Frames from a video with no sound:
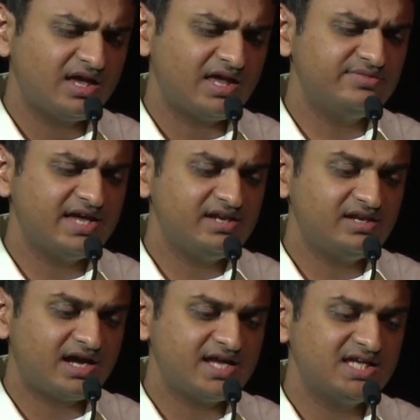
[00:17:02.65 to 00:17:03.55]
And
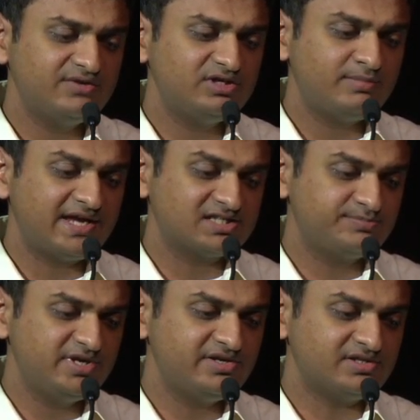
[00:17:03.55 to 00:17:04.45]
then I gave it my
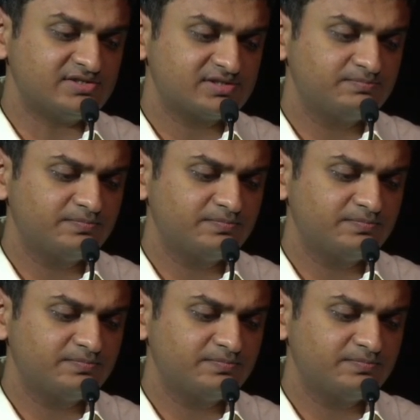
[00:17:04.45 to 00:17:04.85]
experience.